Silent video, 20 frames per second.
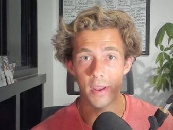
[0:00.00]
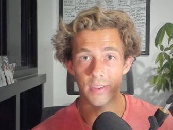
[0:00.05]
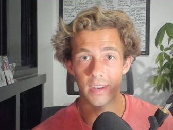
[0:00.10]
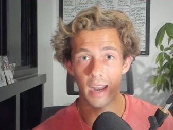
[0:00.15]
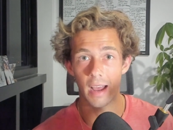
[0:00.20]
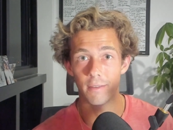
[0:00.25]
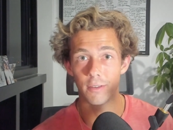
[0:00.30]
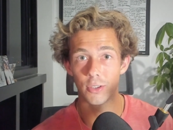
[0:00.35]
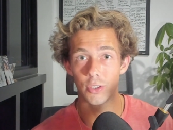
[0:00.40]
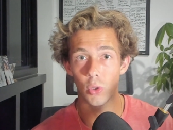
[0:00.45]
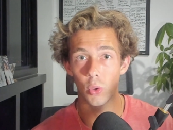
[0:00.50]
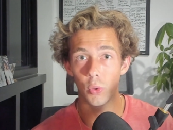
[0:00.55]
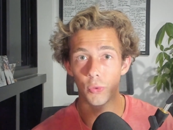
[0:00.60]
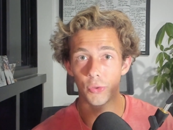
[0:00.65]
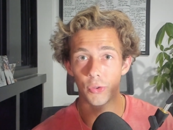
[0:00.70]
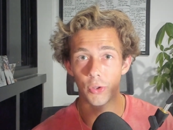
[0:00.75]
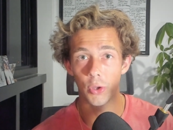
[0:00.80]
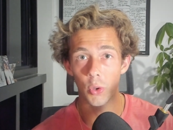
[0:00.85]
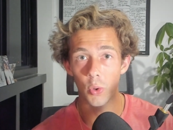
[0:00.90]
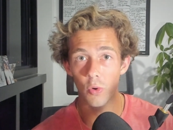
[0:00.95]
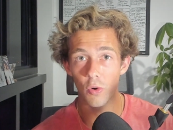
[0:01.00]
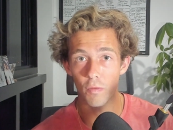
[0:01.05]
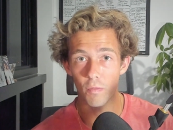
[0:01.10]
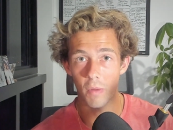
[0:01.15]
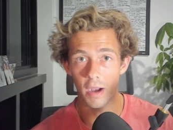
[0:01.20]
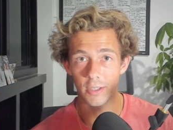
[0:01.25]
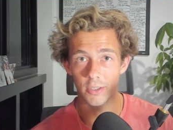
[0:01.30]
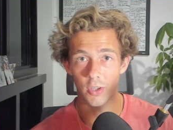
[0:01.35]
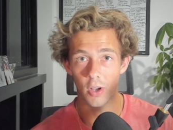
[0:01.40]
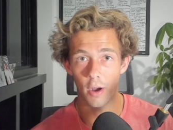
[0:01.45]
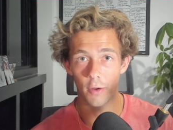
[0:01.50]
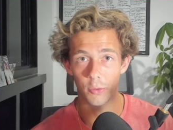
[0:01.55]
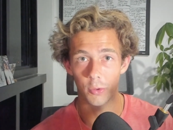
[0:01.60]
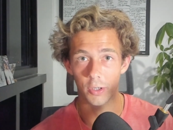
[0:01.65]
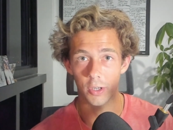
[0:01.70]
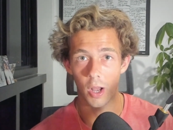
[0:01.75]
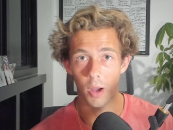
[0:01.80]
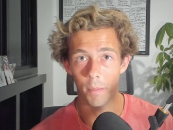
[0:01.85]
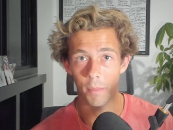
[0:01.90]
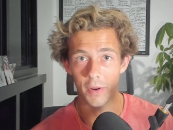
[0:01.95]
and I've sold two of my software
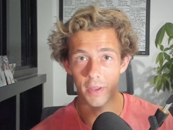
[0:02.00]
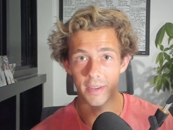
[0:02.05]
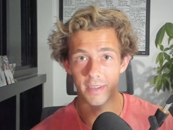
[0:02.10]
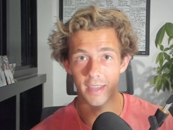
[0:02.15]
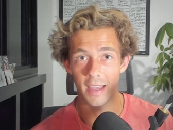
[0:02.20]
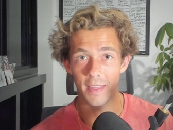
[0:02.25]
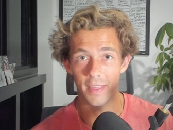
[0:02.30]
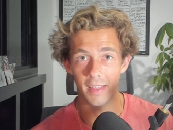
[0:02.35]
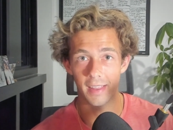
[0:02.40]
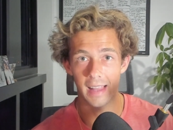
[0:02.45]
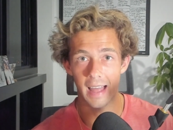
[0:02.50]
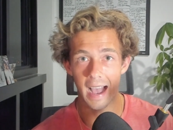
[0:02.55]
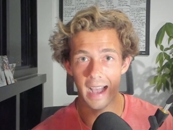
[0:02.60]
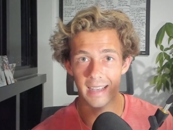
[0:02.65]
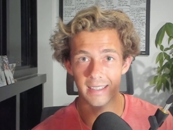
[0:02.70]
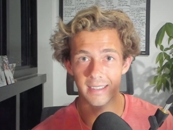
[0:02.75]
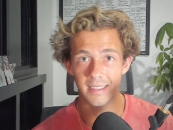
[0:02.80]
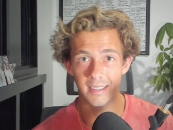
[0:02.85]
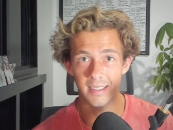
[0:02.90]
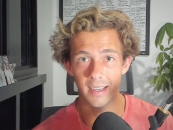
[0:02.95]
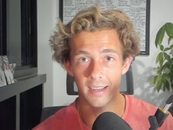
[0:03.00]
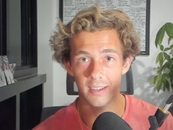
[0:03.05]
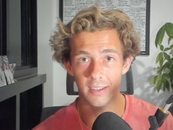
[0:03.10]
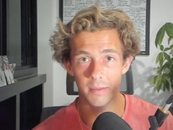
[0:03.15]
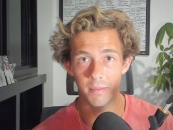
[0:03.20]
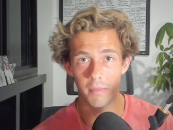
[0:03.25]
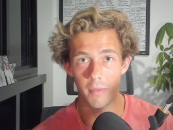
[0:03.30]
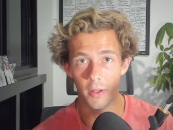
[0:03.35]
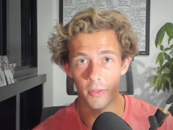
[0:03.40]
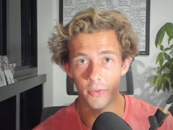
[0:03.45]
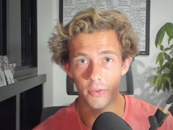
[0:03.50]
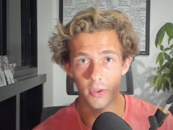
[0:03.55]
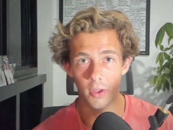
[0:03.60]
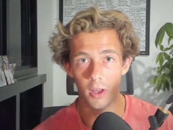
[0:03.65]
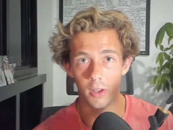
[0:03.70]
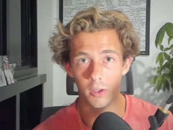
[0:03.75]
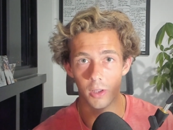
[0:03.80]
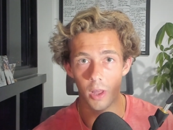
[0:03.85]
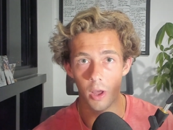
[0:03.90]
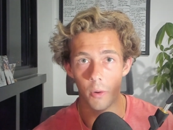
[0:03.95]
companies in the last six months
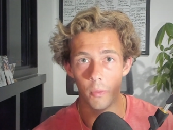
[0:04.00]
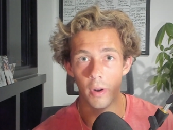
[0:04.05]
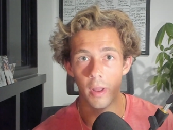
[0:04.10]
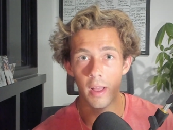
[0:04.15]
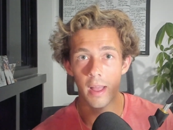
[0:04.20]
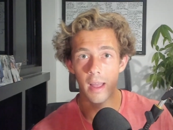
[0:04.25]
alone.